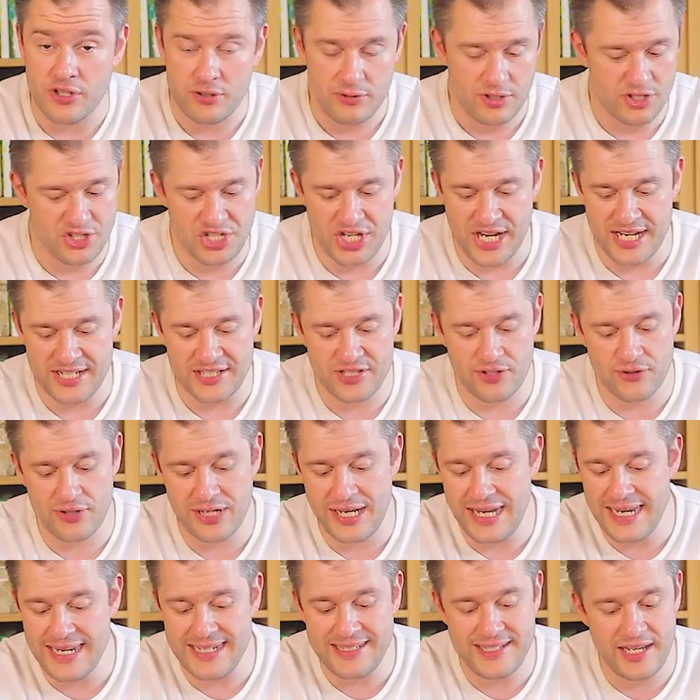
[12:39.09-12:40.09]
The chests are an
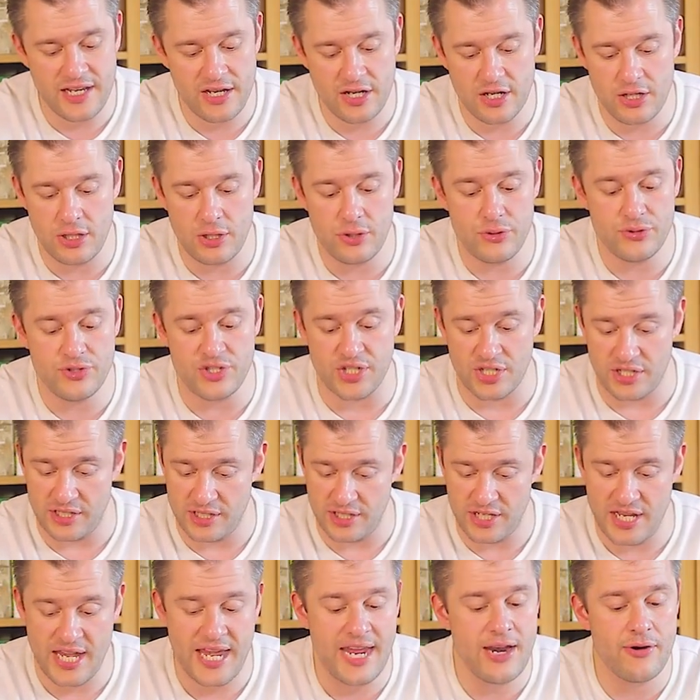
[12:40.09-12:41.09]
easy inclusion.
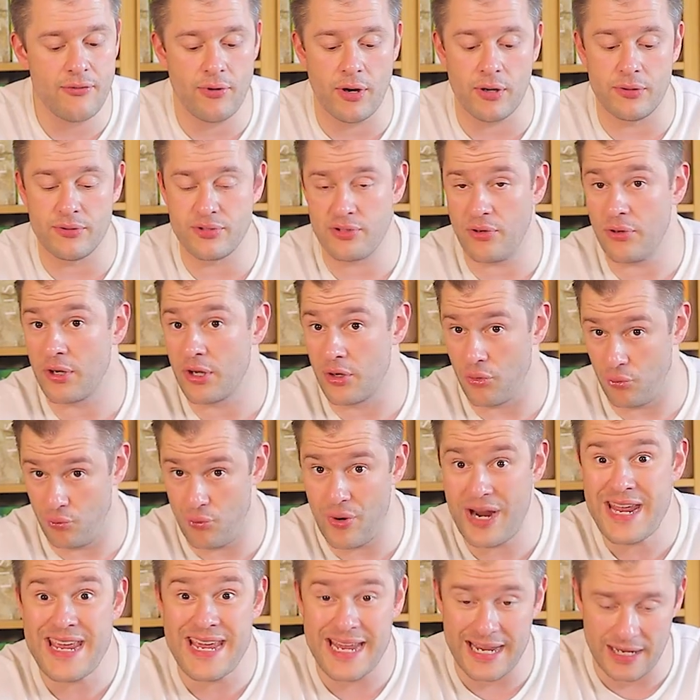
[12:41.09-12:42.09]
The heroes are a
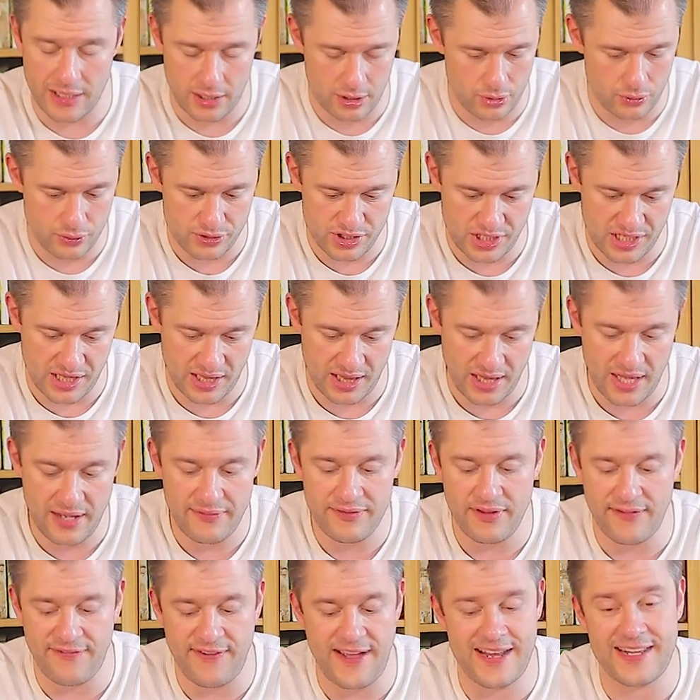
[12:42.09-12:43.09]
great inclusion.
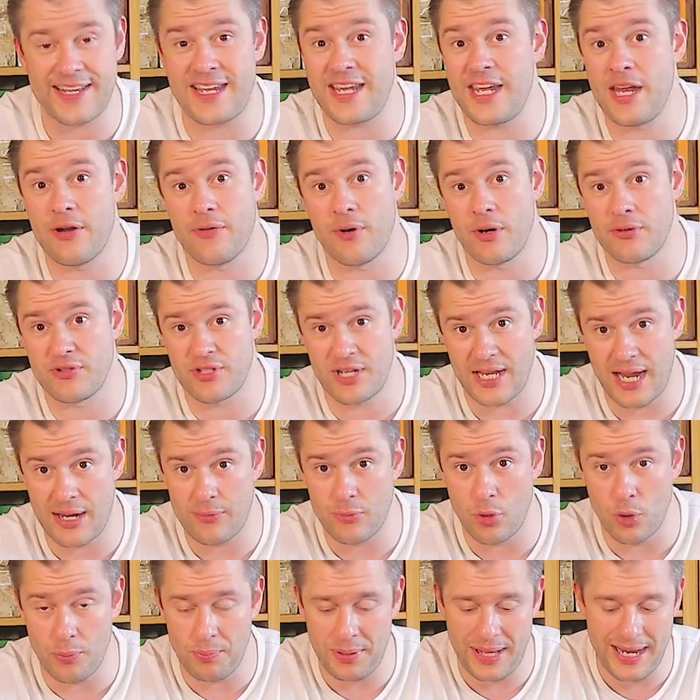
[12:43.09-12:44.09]
Love the fact that heroes are now
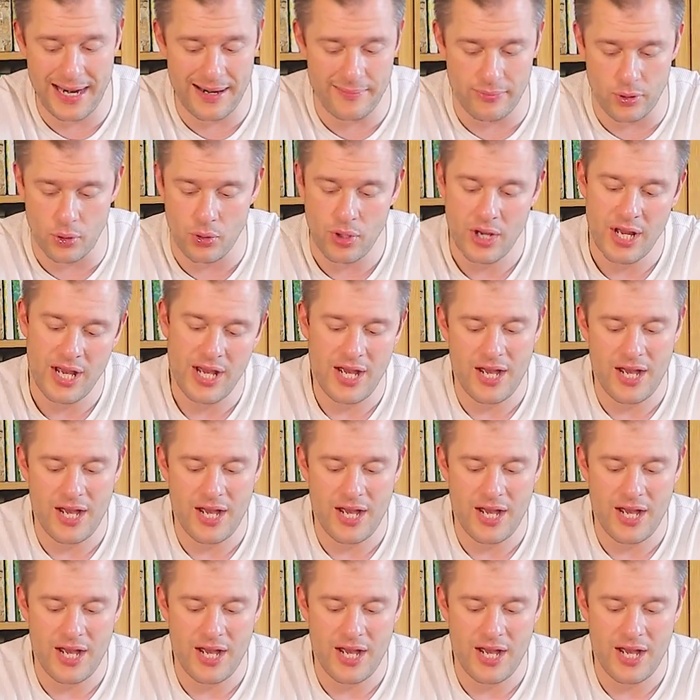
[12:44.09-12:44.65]
more playable.